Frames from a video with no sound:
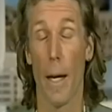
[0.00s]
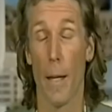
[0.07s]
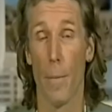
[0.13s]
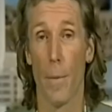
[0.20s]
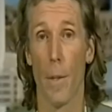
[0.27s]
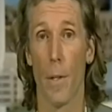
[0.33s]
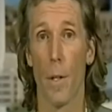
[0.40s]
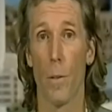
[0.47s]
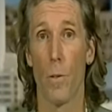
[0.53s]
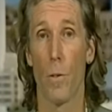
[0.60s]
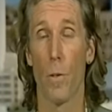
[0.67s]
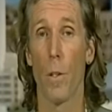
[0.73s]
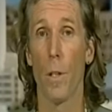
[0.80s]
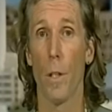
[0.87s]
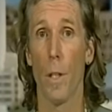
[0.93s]
Yeah,
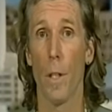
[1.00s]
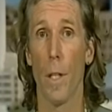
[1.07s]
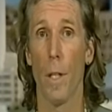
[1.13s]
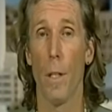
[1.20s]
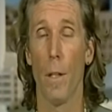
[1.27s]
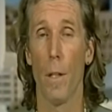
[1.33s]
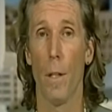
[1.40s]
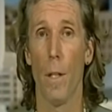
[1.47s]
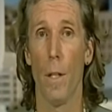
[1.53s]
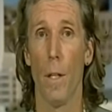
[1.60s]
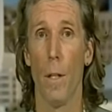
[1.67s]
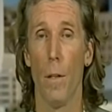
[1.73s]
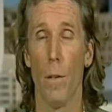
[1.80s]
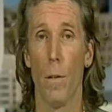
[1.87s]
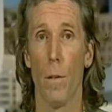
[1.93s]
certainly
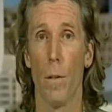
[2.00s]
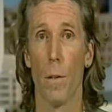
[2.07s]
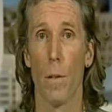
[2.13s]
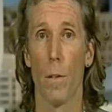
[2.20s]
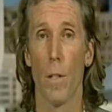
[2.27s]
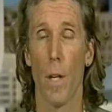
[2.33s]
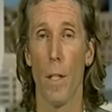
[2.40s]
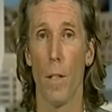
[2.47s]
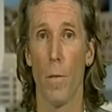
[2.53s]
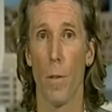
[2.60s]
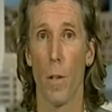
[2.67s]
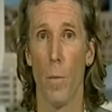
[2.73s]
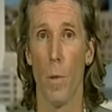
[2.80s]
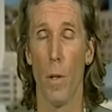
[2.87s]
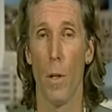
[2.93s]
the
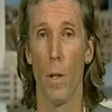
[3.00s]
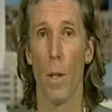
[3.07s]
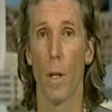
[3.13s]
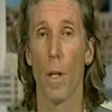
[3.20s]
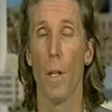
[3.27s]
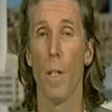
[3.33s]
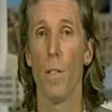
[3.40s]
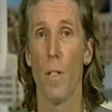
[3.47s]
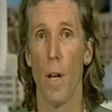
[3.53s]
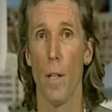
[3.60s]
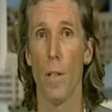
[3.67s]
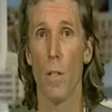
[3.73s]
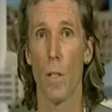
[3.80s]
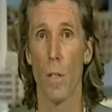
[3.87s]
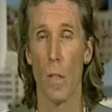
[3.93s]
scientific community, the
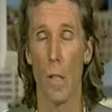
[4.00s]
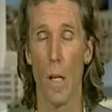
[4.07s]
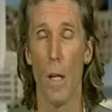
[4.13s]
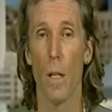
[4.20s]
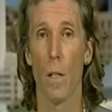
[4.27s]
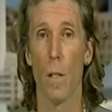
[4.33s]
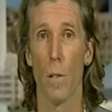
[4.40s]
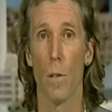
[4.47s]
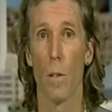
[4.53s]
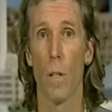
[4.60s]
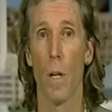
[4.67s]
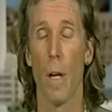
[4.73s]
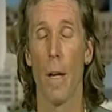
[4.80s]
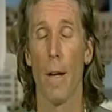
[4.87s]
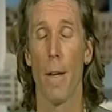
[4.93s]
consensus
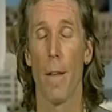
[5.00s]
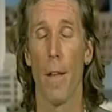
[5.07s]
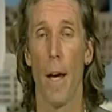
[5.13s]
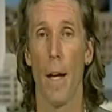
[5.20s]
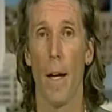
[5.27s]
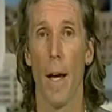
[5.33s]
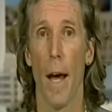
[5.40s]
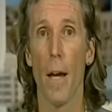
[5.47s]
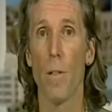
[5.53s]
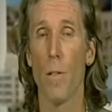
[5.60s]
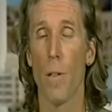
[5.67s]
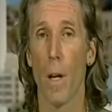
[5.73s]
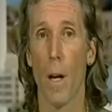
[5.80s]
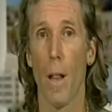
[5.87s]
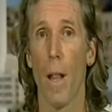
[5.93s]
is that
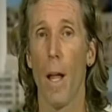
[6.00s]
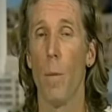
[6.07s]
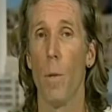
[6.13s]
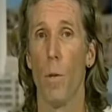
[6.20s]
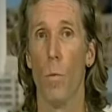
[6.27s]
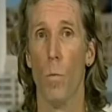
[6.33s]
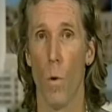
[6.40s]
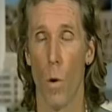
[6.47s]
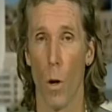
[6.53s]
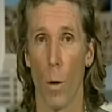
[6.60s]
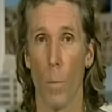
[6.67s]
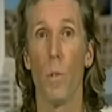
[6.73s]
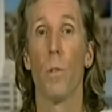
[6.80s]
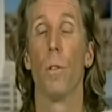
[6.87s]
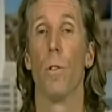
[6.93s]
as the climate
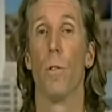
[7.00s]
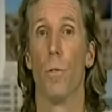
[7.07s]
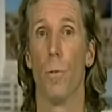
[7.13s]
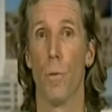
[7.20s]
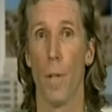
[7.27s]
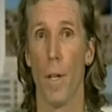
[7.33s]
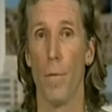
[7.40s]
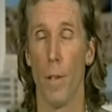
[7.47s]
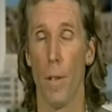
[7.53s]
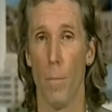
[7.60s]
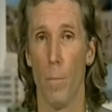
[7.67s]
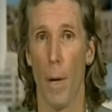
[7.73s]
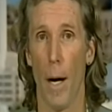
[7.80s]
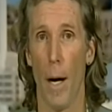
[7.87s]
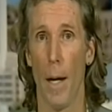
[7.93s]
warms,
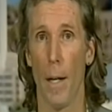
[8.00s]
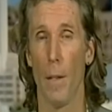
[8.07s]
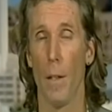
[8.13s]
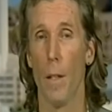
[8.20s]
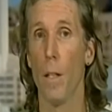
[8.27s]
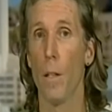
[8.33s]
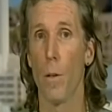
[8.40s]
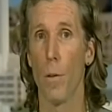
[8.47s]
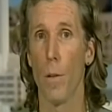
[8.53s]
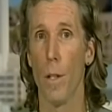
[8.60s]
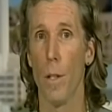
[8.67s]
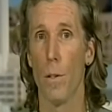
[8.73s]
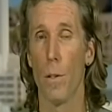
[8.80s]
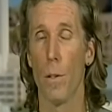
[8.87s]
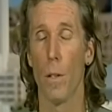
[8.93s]
driven by the
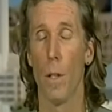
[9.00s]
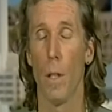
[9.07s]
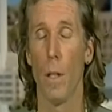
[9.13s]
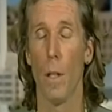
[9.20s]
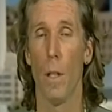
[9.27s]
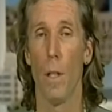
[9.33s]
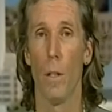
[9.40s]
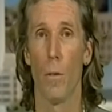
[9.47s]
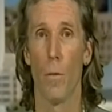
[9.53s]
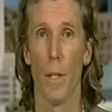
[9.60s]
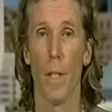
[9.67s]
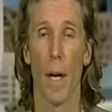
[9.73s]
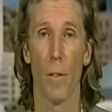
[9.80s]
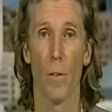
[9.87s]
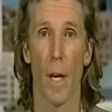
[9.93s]
increase in
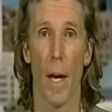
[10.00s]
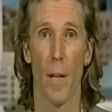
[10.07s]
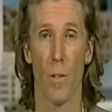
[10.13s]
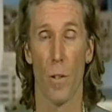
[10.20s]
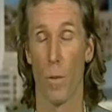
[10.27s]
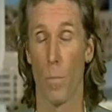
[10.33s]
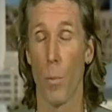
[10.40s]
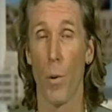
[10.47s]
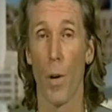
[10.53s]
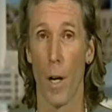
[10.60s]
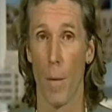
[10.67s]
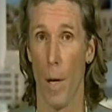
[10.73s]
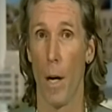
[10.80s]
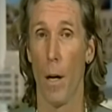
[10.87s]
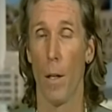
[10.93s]
greenhouse gases,
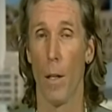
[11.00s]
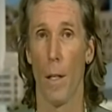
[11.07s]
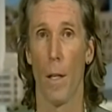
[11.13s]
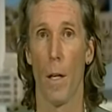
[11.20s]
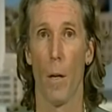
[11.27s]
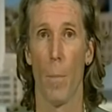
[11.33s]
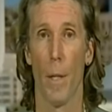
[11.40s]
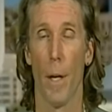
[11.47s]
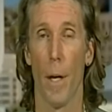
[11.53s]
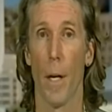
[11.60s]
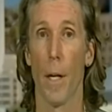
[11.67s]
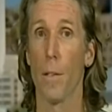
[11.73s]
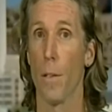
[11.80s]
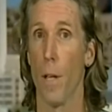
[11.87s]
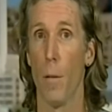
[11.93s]
primarily carbon
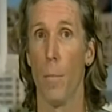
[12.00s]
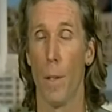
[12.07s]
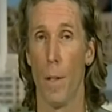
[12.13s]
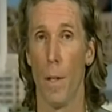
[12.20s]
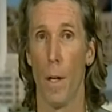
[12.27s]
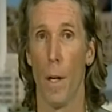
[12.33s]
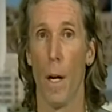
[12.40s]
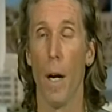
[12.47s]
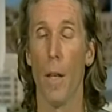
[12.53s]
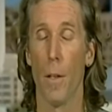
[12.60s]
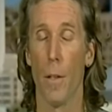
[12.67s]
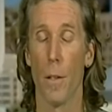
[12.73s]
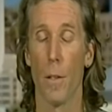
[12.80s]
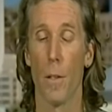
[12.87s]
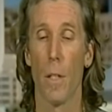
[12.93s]
dioxide, but there are
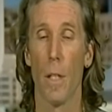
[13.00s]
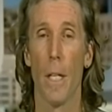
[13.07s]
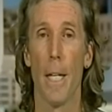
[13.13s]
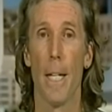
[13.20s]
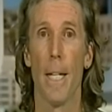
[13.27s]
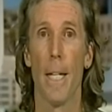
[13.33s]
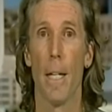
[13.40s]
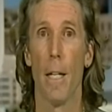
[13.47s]
others,